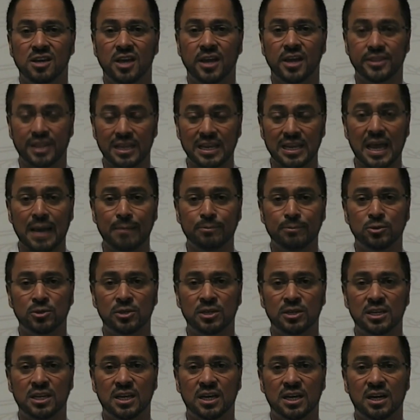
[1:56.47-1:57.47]
And
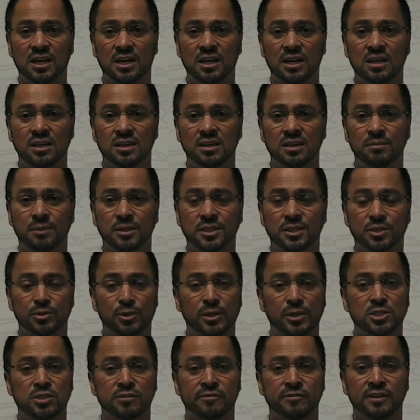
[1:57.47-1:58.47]
alhamdulillah, by the
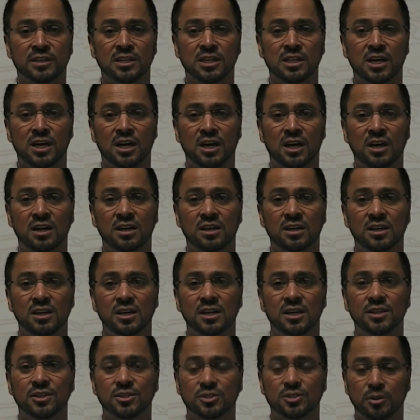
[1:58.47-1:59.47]
grace of Allah,
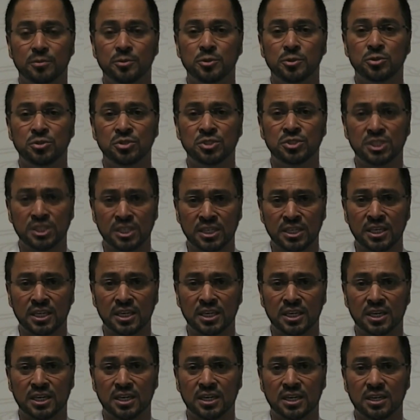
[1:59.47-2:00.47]
the community
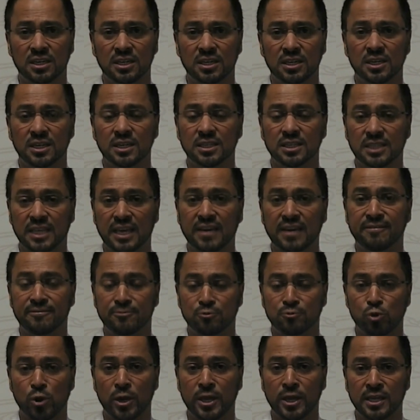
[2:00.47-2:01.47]
here they have
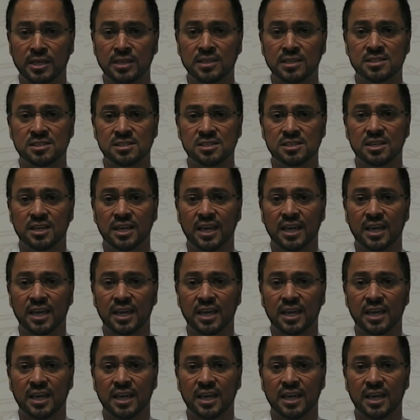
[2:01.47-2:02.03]
raised